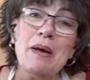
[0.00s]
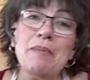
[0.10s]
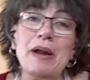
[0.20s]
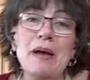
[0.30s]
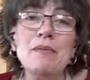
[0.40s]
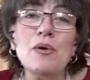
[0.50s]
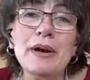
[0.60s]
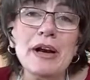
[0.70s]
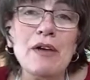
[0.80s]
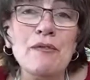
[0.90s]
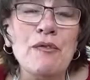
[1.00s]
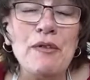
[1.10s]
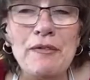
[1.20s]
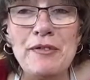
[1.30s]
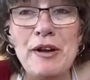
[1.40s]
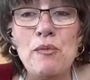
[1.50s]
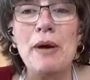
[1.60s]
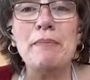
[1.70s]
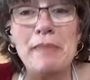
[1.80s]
But I'm going on 51